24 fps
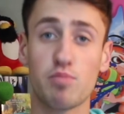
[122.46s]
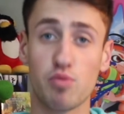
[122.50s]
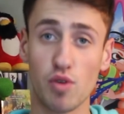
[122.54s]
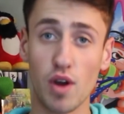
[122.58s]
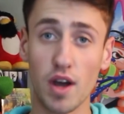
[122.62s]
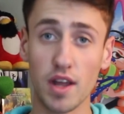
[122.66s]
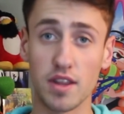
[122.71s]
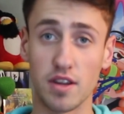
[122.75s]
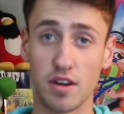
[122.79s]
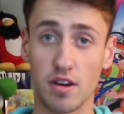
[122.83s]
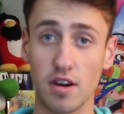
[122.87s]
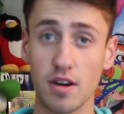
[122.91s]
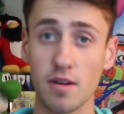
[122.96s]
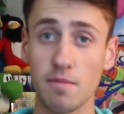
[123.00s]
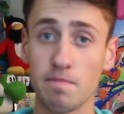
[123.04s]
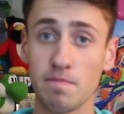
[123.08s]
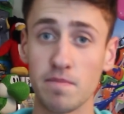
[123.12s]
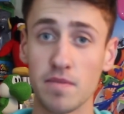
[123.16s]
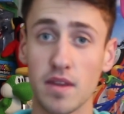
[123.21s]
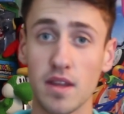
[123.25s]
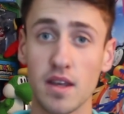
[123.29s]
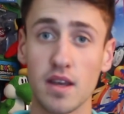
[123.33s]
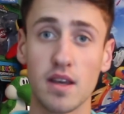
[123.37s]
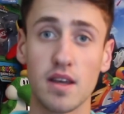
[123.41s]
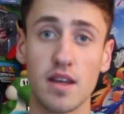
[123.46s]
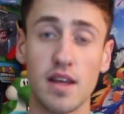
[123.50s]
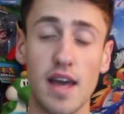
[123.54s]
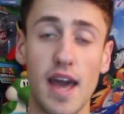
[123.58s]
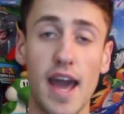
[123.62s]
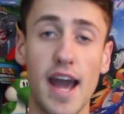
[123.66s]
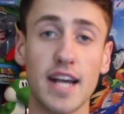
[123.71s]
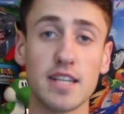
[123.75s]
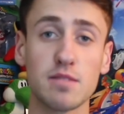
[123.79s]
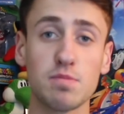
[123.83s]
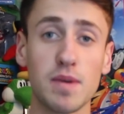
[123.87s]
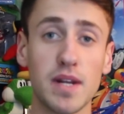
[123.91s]
brother
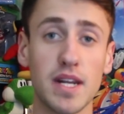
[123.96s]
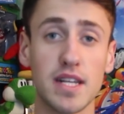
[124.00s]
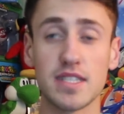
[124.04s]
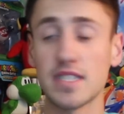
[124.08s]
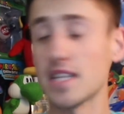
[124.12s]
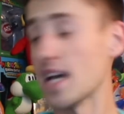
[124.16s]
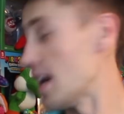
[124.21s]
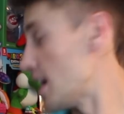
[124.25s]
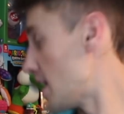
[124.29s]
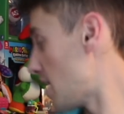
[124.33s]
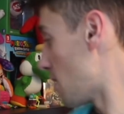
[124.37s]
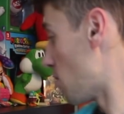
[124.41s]
asked me to send